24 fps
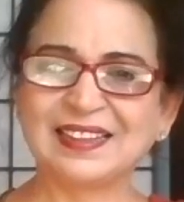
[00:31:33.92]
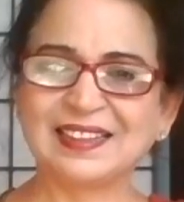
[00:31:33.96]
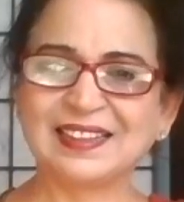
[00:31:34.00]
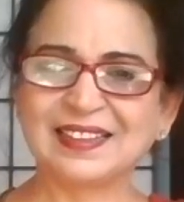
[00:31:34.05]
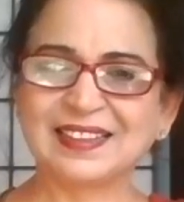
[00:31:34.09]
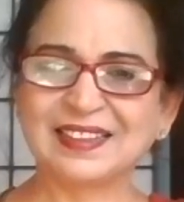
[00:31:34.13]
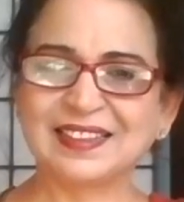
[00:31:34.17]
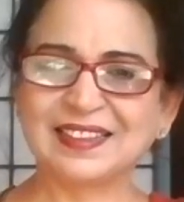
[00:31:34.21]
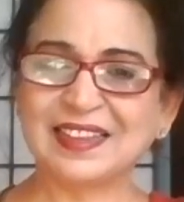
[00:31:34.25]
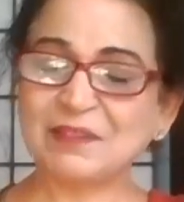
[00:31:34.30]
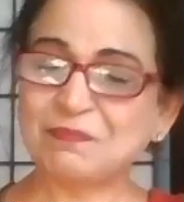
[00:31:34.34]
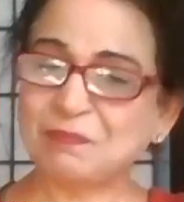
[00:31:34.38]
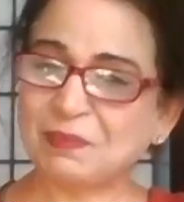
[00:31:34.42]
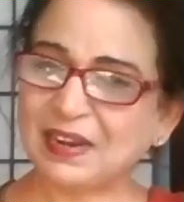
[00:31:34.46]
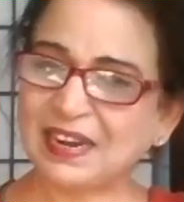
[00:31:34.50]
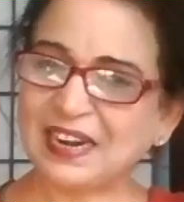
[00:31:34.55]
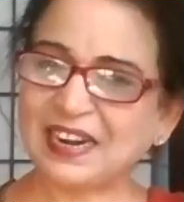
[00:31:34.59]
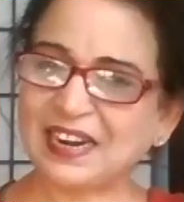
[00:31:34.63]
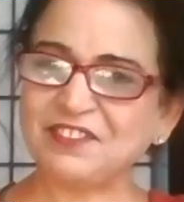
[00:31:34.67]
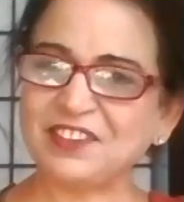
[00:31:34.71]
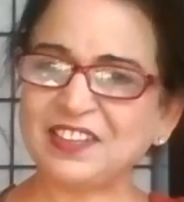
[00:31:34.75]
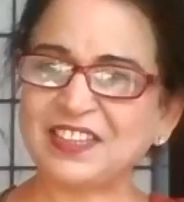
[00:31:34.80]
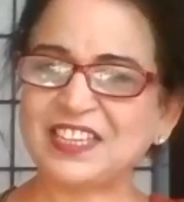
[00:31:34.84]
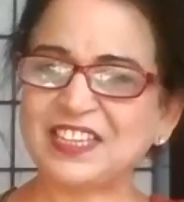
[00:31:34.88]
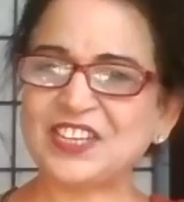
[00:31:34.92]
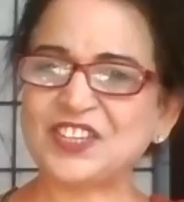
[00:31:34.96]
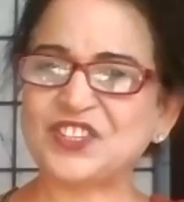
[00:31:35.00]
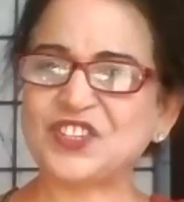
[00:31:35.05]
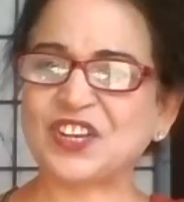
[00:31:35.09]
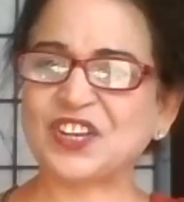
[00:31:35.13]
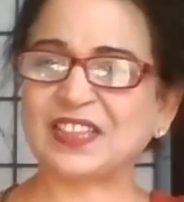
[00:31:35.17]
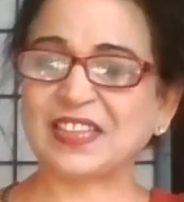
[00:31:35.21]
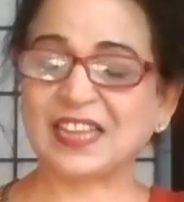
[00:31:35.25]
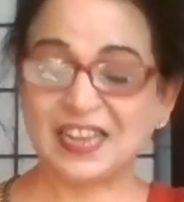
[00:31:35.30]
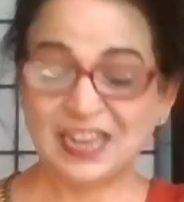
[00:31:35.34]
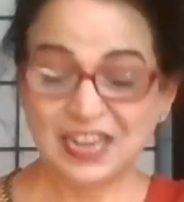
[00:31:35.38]
Okay. They played with each
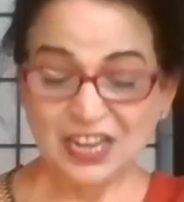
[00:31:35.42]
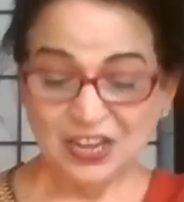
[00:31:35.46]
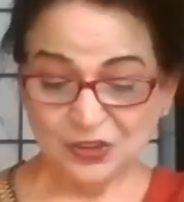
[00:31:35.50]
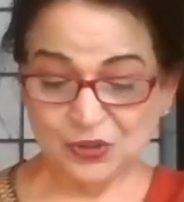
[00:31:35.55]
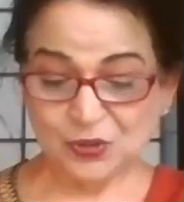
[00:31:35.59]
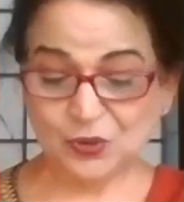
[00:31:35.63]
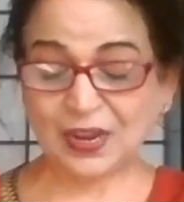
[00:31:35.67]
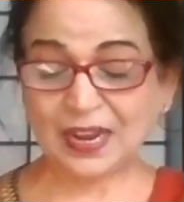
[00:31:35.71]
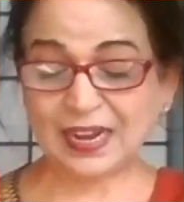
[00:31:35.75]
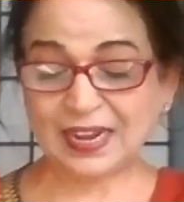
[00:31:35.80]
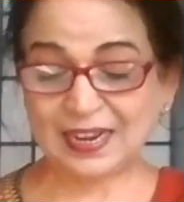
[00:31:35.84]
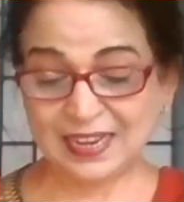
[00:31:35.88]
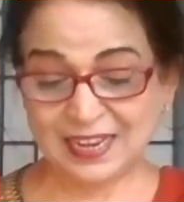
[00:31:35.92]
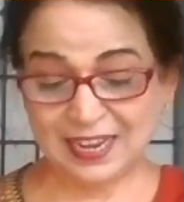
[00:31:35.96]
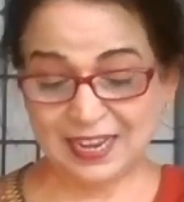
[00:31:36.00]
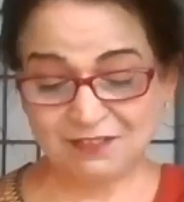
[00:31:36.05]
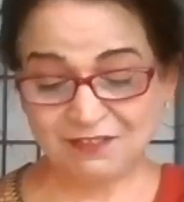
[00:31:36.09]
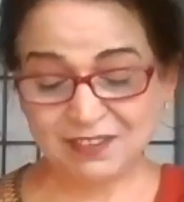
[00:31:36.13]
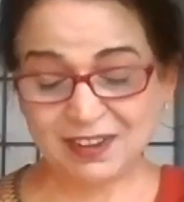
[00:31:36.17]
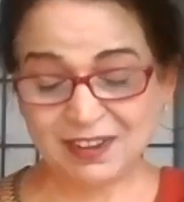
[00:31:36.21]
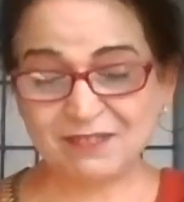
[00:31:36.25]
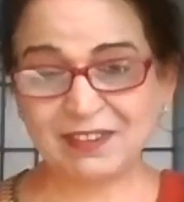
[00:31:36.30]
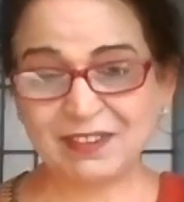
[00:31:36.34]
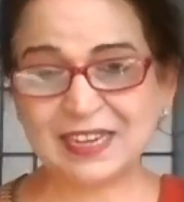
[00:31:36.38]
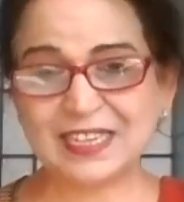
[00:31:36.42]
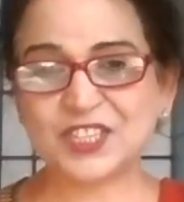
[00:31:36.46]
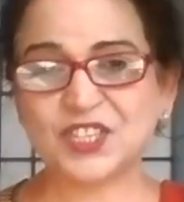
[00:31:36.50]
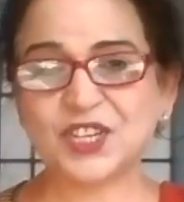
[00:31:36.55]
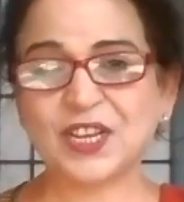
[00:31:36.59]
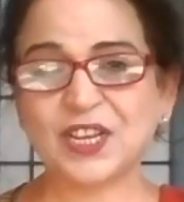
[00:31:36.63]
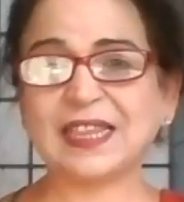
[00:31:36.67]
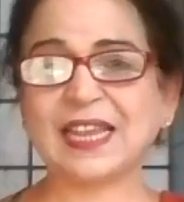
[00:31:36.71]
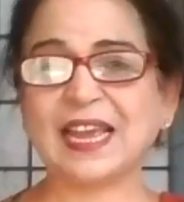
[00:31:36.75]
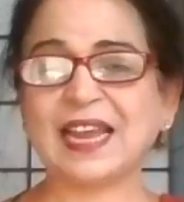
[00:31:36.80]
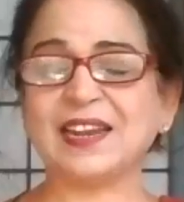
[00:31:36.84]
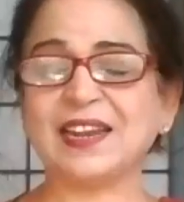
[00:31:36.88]
other. You can even when
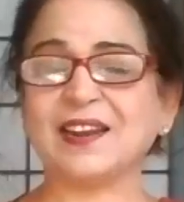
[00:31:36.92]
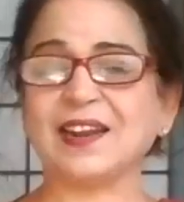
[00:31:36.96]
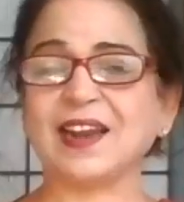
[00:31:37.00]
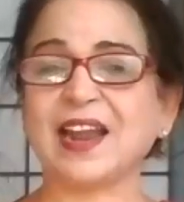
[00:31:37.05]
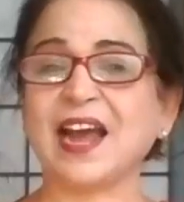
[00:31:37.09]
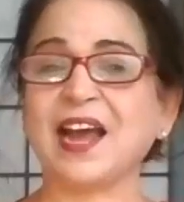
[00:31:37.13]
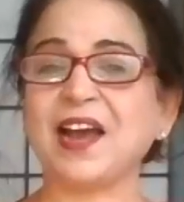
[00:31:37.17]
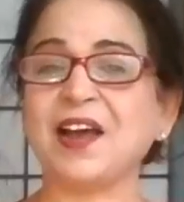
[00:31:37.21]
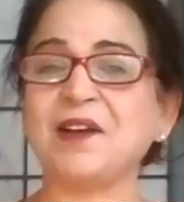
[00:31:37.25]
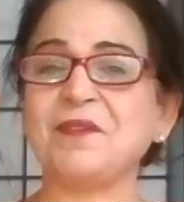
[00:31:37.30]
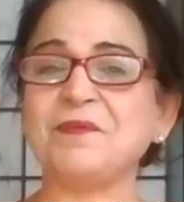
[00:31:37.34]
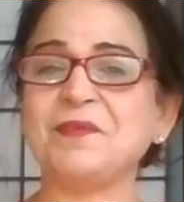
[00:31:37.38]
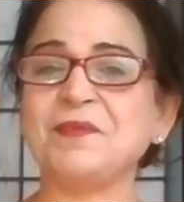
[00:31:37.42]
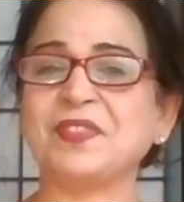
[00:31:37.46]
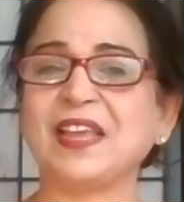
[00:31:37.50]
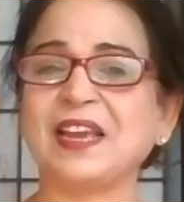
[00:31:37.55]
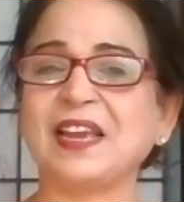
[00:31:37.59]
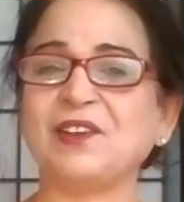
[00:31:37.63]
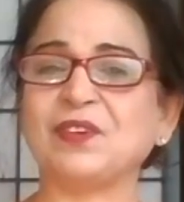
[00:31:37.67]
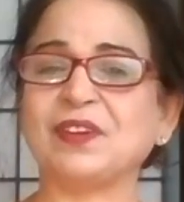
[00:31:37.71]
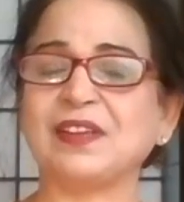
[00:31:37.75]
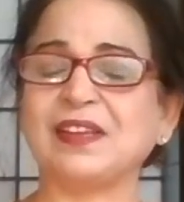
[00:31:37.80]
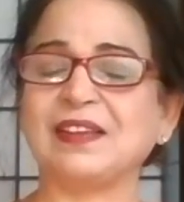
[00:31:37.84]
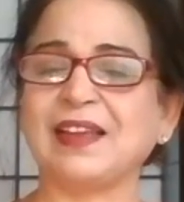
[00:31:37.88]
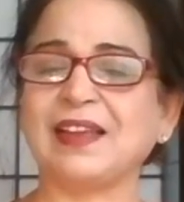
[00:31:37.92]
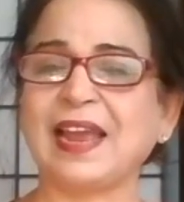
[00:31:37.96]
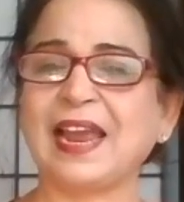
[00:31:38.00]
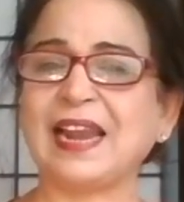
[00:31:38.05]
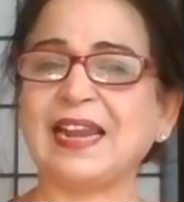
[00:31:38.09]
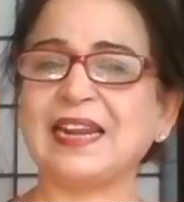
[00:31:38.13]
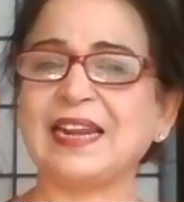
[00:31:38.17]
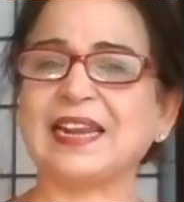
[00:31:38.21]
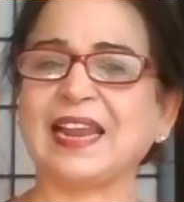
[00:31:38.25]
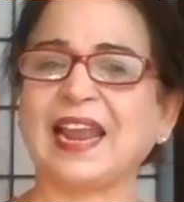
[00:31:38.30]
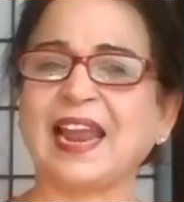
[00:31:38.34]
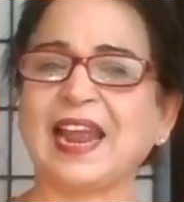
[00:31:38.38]
Sita and Ram, they uh,
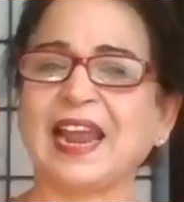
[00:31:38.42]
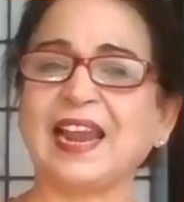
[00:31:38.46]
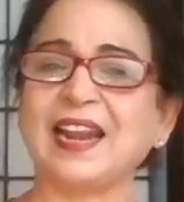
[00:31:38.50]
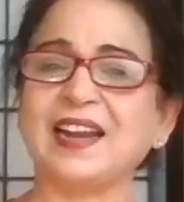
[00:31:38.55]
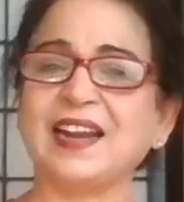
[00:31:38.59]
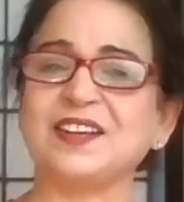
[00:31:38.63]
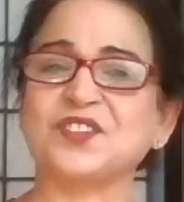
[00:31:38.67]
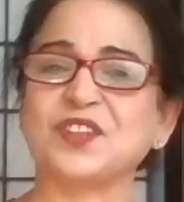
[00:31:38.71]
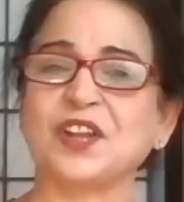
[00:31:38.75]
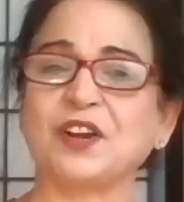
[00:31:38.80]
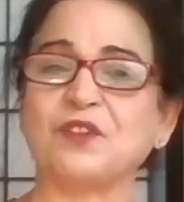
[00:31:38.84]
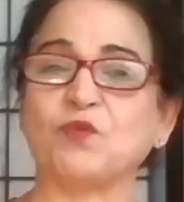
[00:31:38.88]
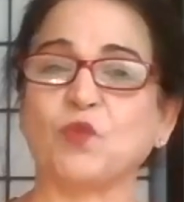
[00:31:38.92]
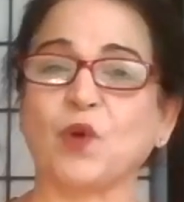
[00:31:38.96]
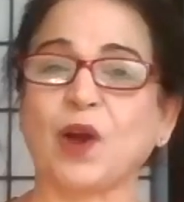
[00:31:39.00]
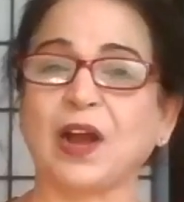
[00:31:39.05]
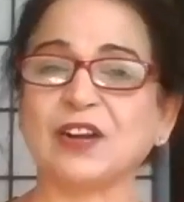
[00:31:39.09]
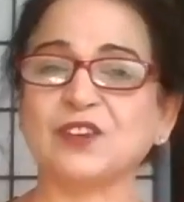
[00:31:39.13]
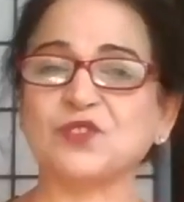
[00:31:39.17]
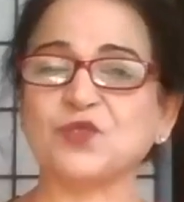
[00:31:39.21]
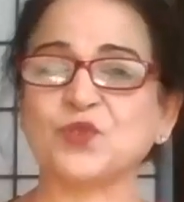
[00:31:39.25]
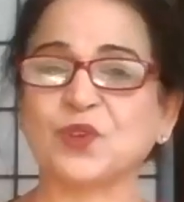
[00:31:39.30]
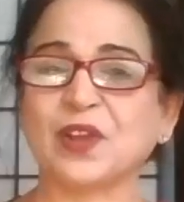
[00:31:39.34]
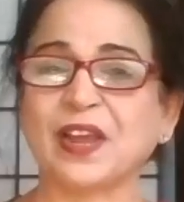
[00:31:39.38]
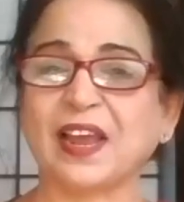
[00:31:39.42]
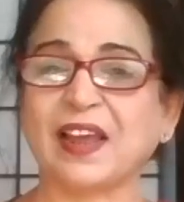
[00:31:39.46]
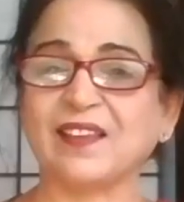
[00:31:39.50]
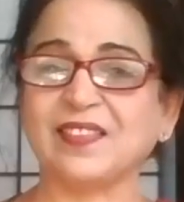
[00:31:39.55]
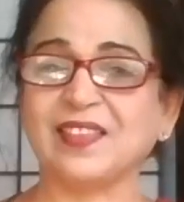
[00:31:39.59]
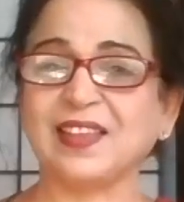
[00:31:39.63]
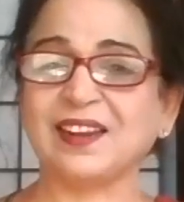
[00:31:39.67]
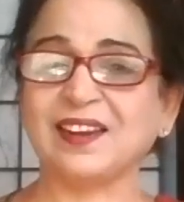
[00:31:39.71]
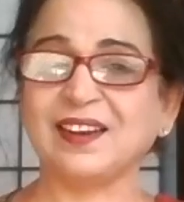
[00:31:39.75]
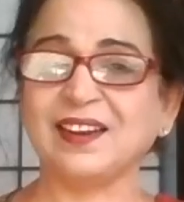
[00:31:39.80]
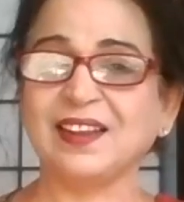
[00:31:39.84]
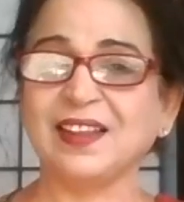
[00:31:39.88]
held hands and walked
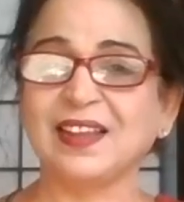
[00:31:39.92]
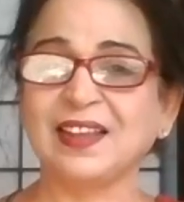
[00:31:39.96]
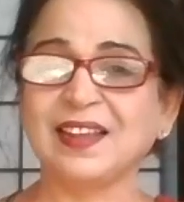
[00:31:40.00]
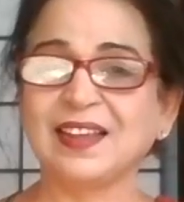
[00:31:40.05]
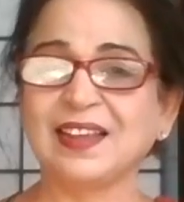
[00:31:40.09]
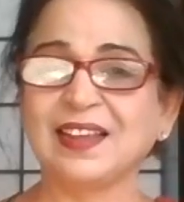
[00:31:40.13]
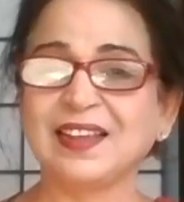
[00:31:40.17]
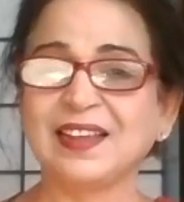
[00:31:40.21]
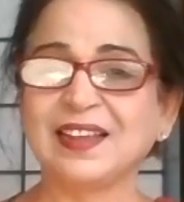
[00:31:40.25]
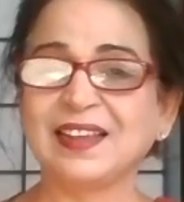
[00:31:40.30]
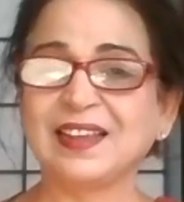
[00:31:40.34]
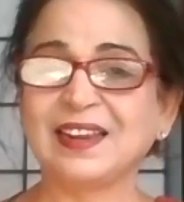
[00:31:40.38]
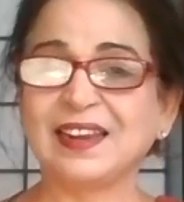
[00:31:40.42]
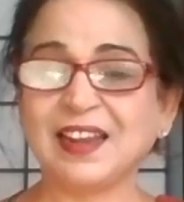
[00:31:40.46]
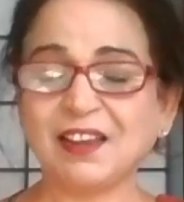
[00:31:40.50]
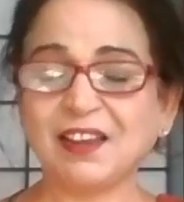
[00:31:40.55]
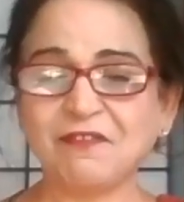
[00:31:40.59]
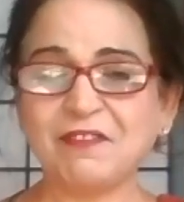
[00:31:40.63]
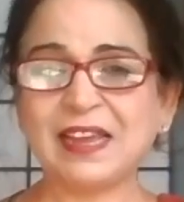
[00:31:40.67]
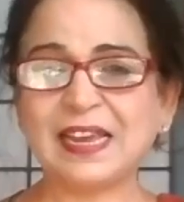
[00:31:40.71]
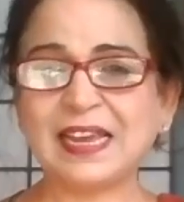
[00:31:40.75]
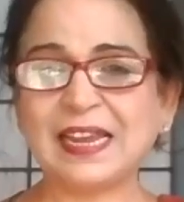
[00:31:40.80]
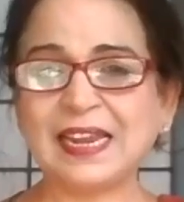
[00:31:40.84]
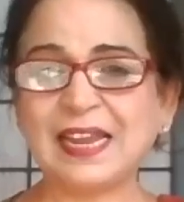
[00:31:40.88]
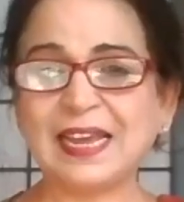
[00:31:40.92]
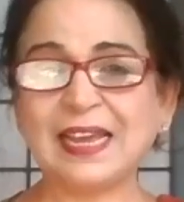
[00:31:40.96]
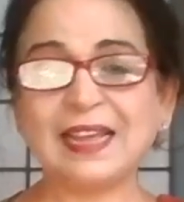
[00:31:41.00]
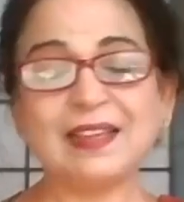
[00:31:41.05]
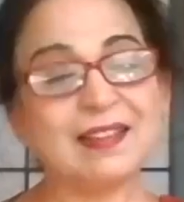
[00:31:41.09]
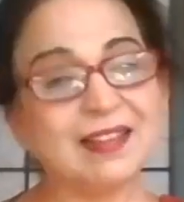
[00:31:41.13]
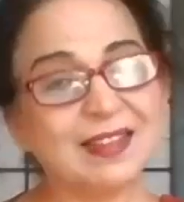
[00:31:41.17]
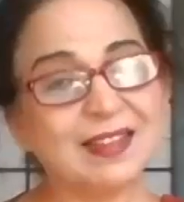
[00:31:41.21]
together lovingly.